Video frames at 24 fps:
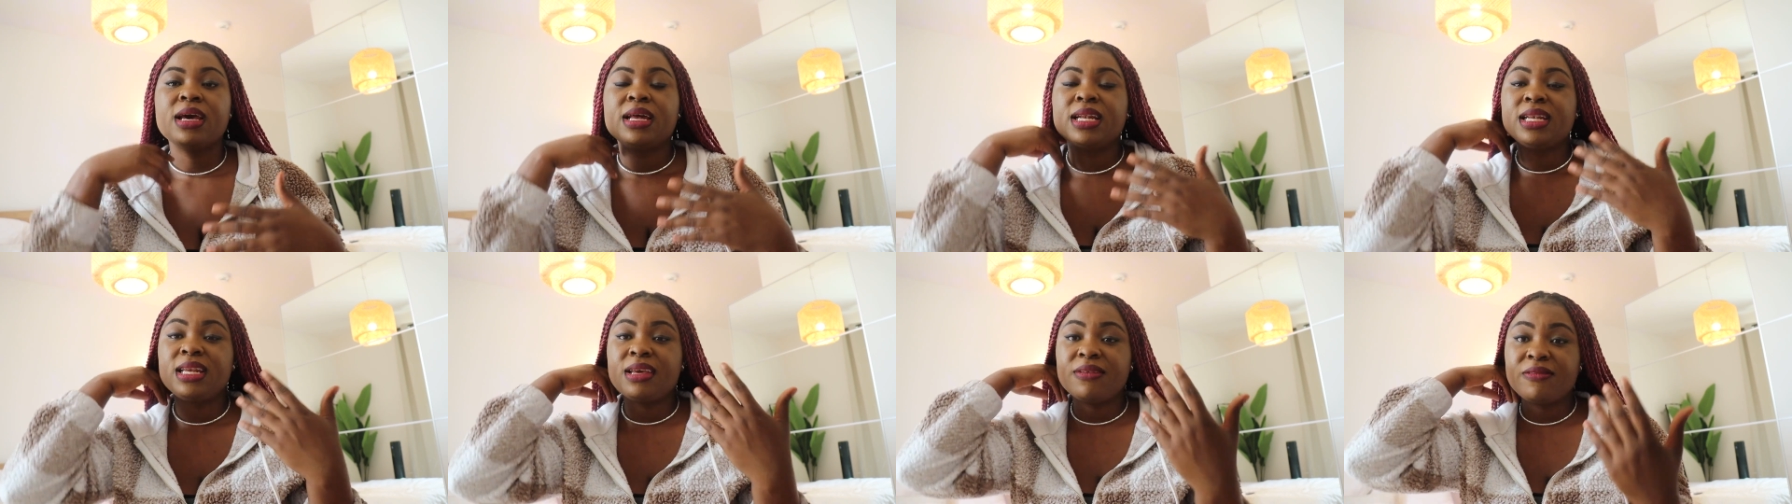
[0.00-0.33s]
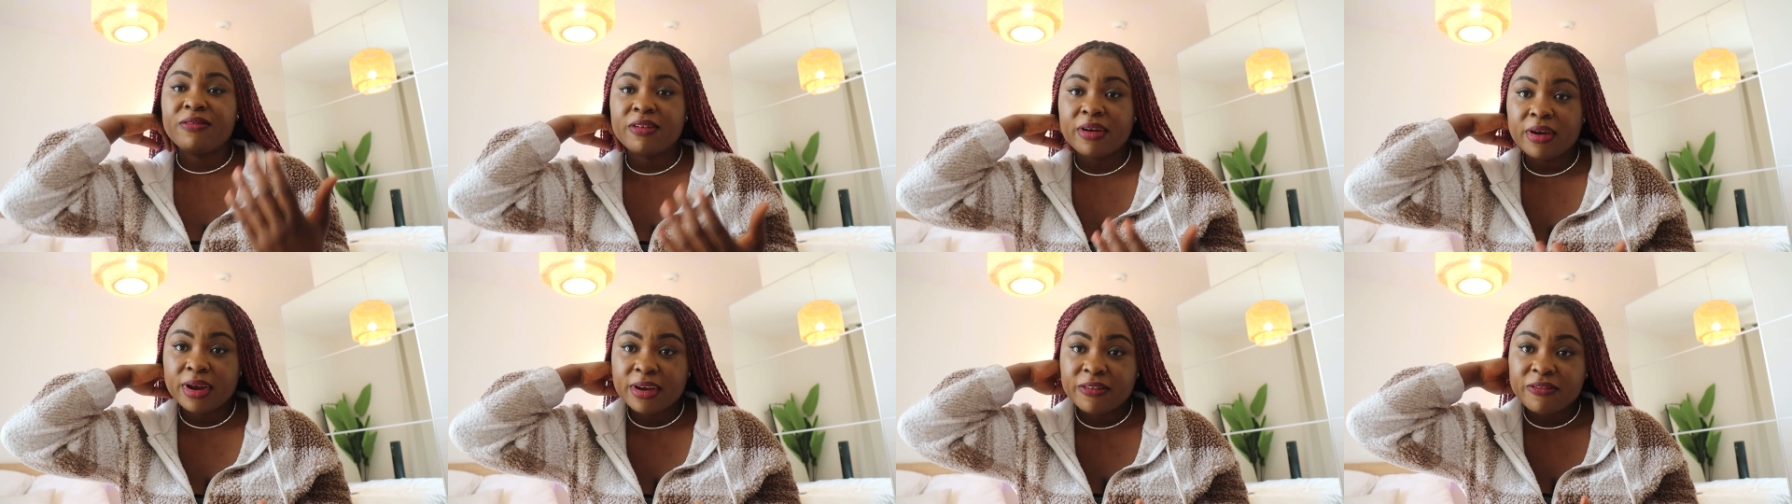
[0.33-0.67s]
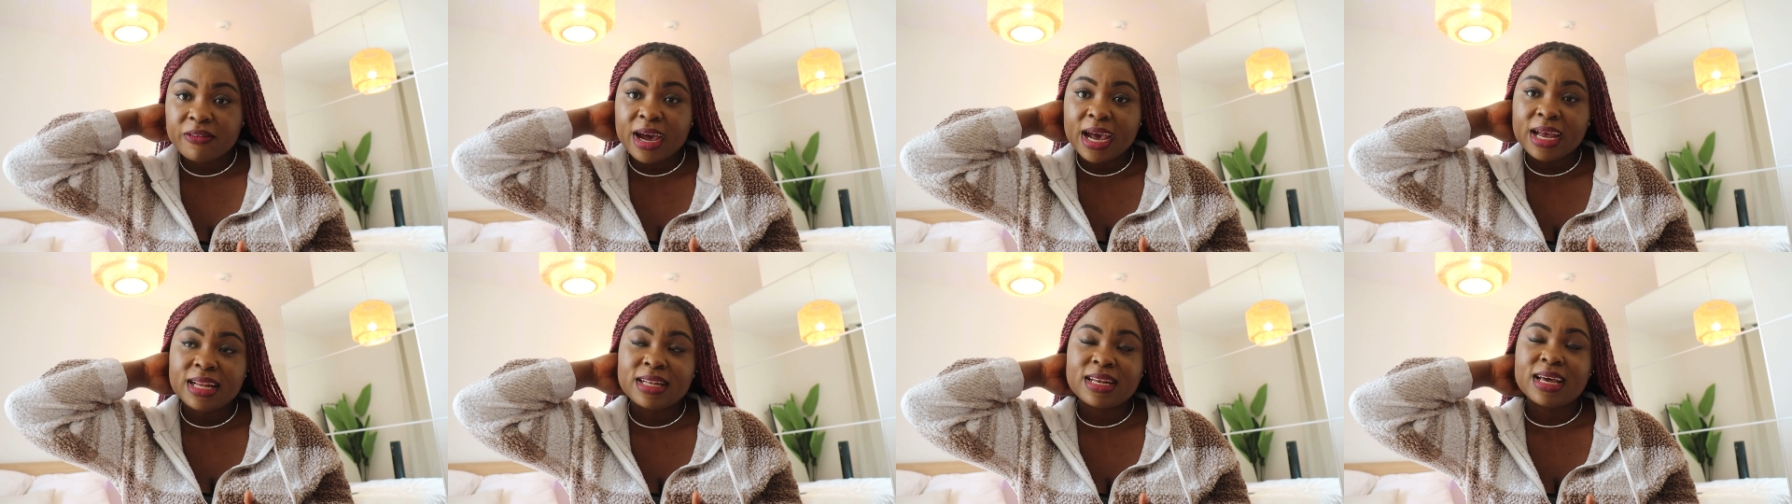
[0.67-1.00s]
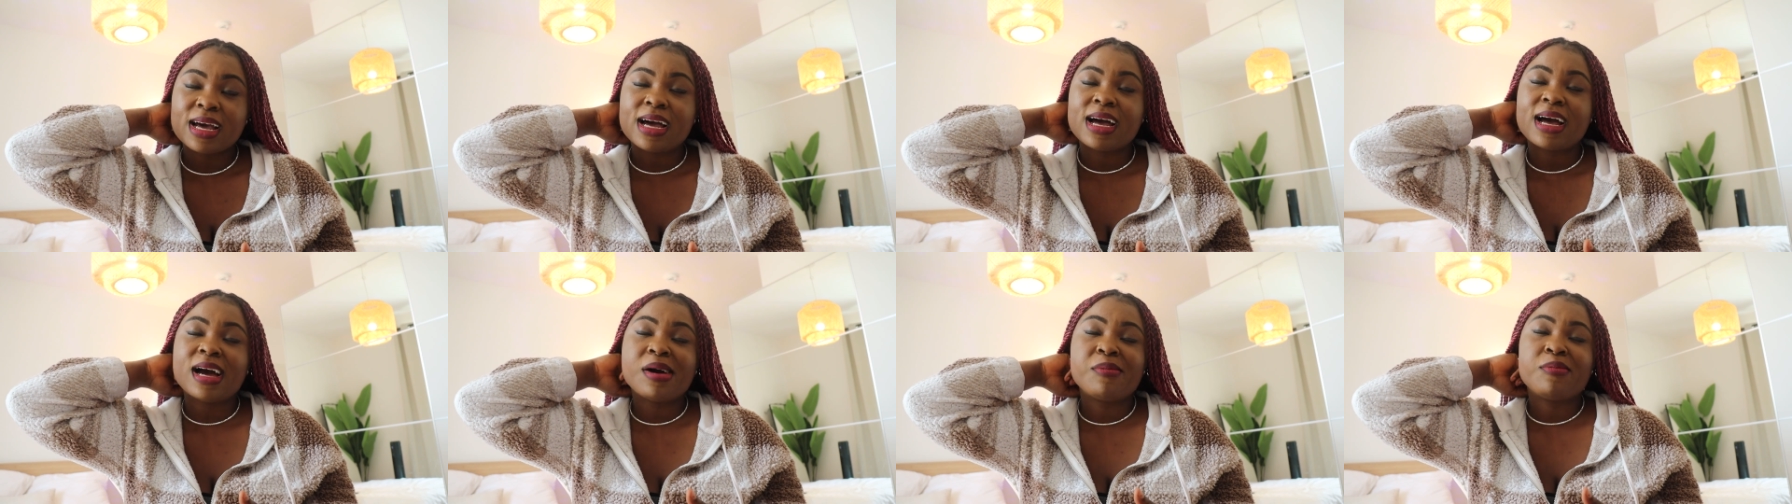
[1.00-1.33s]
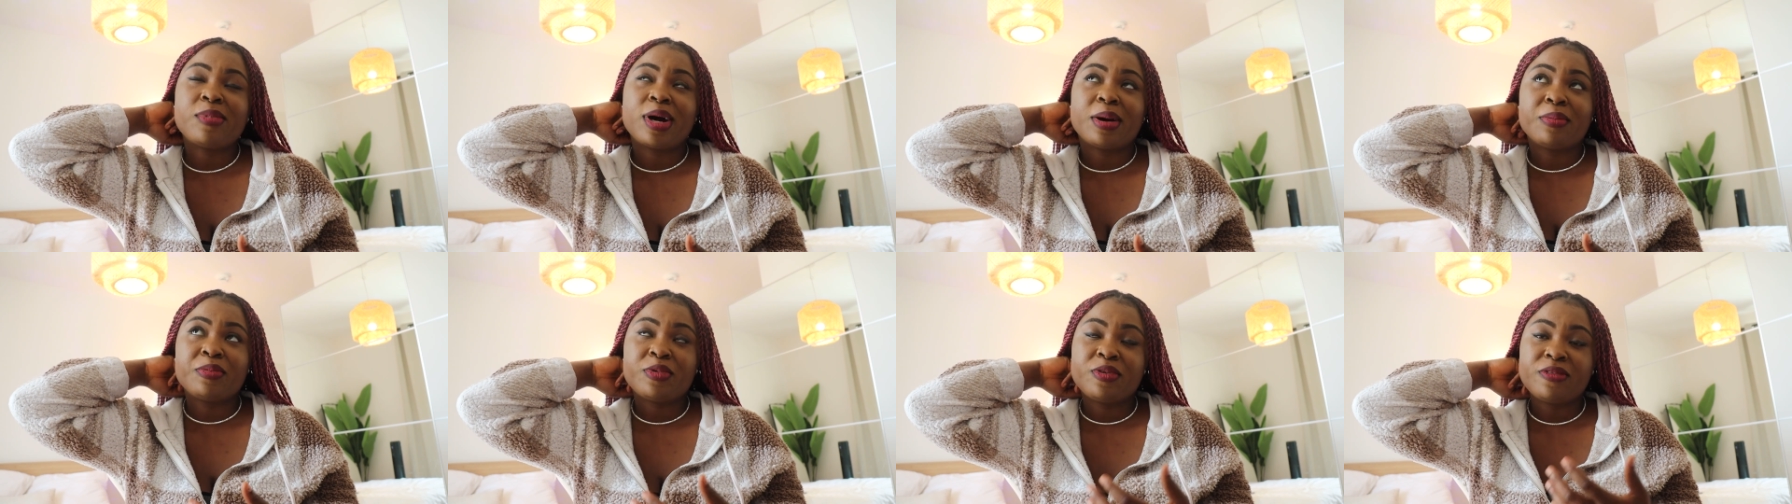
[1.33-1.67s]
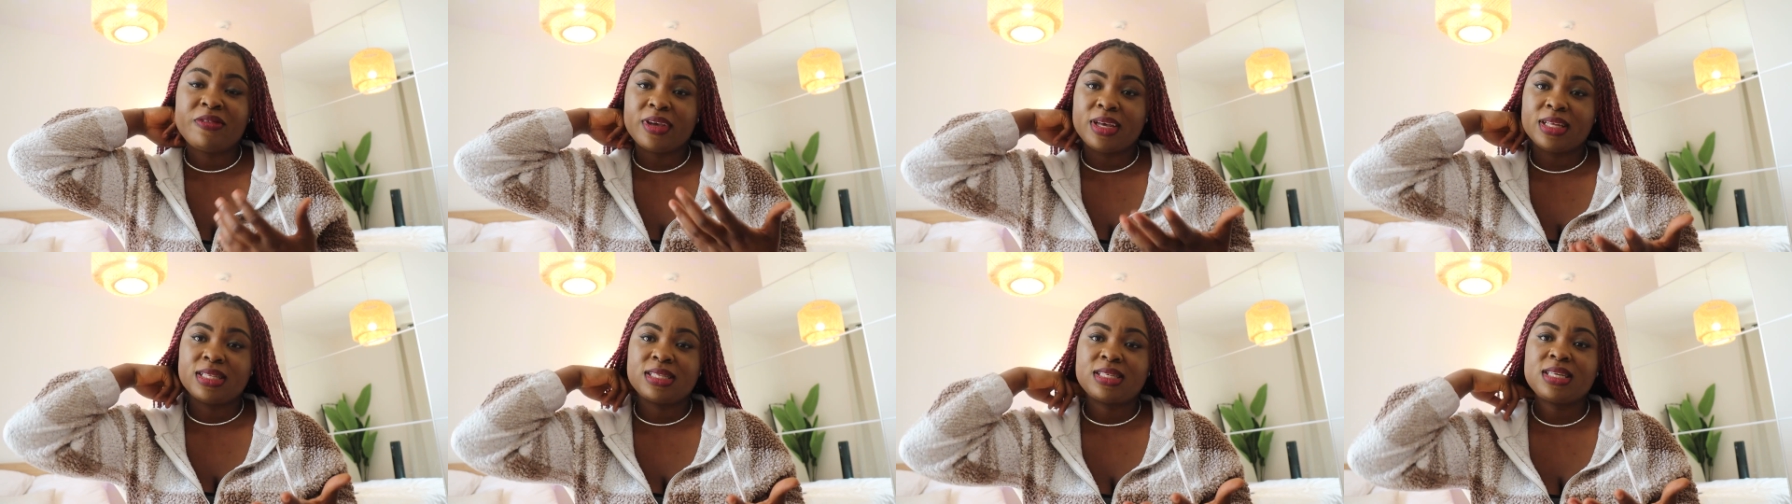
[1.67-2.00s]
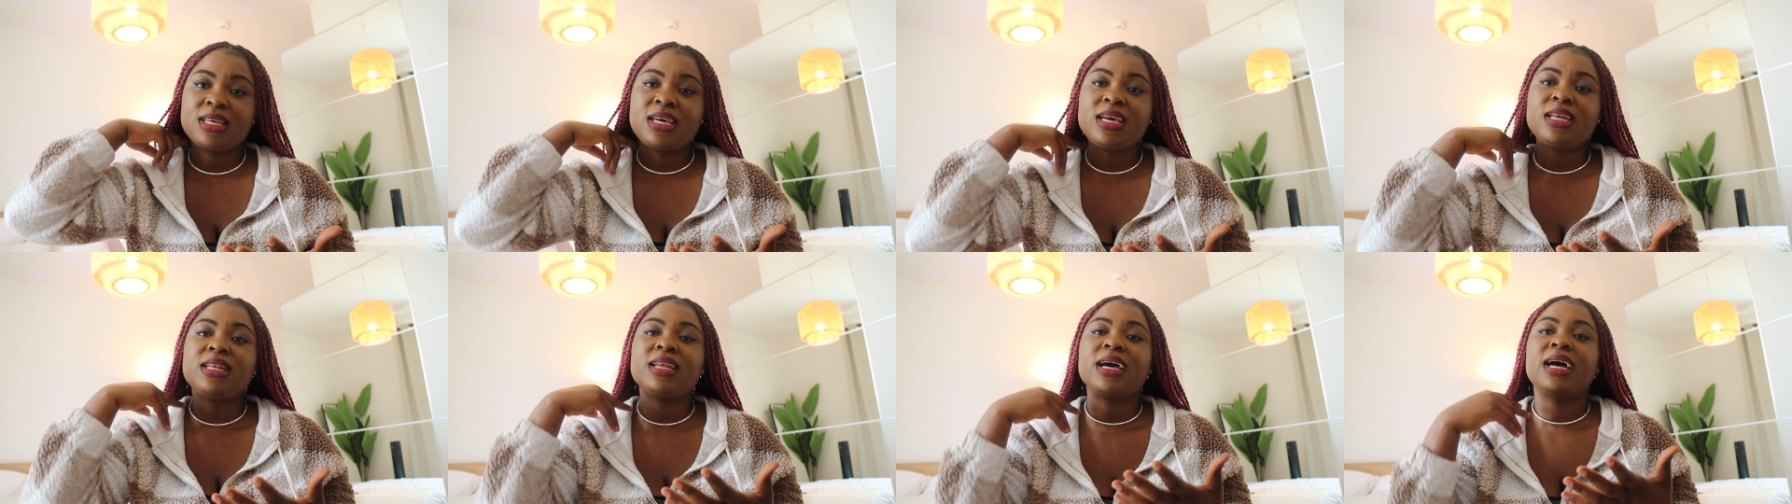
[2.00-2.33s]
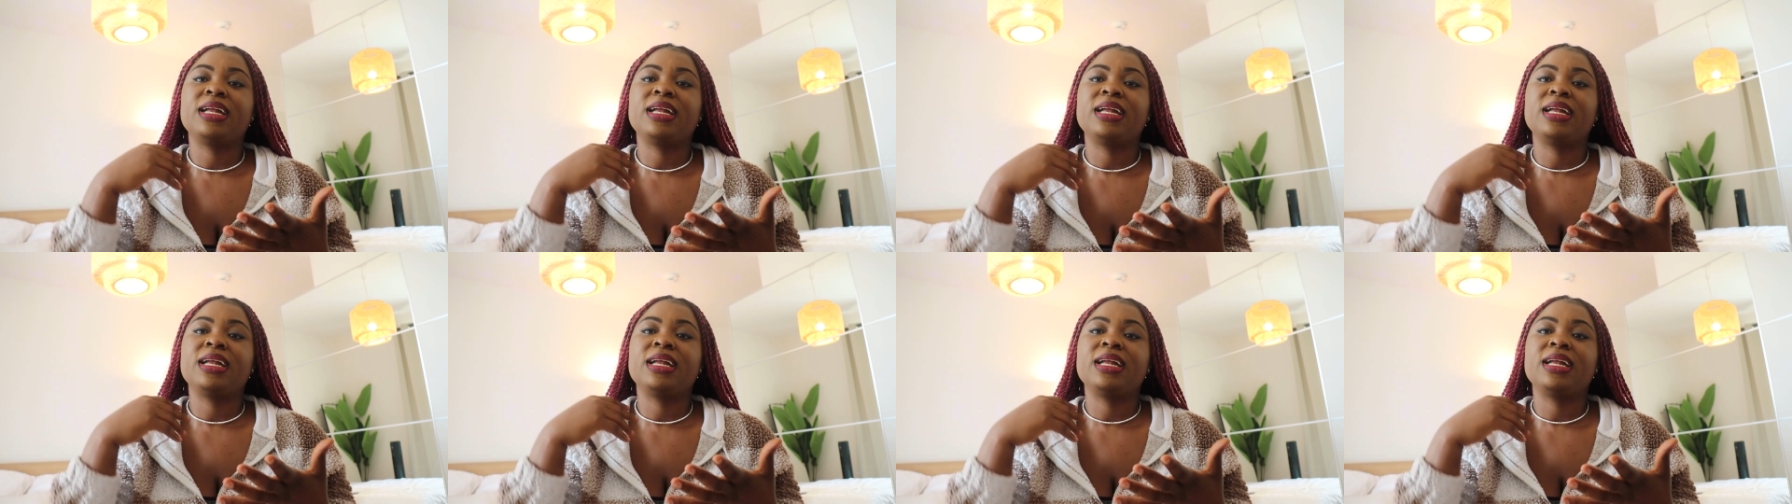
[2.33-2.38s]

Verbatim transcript: They verified that I'm above 18,